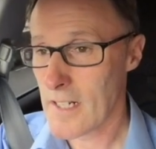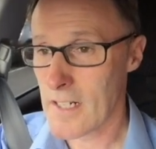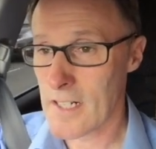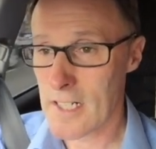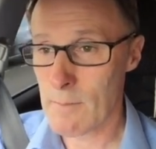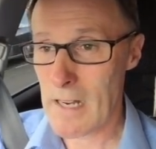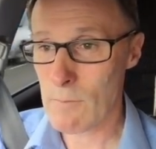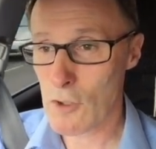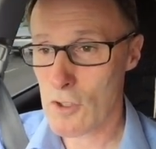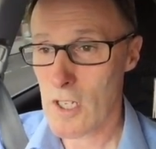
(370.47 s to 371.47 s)
Um,
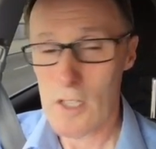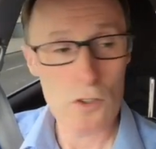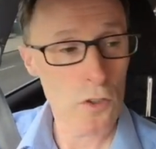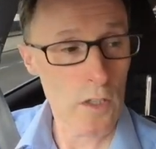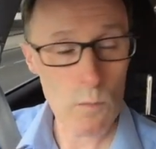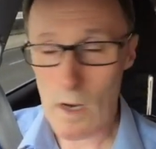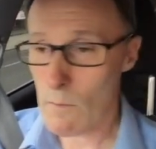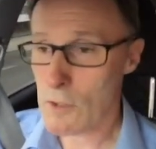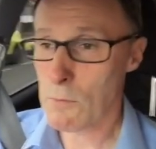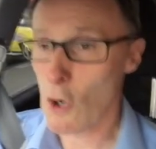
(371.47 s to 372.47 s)
I'm just doing what
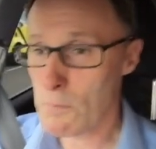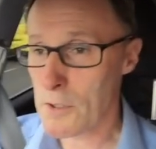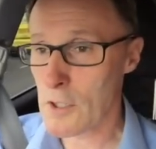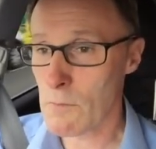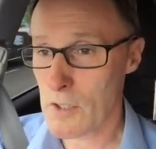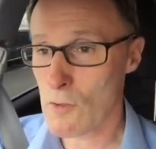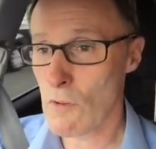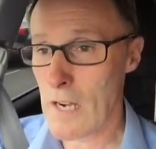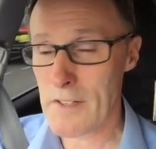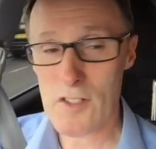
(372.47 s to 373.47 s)
I'm supposed to be doing, which is
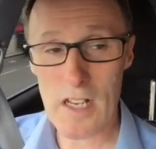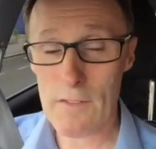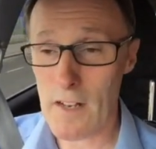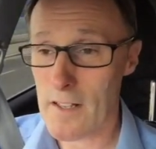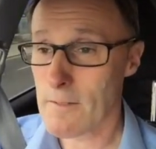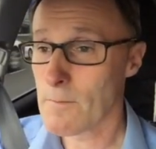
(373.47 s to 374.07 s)
driving safely.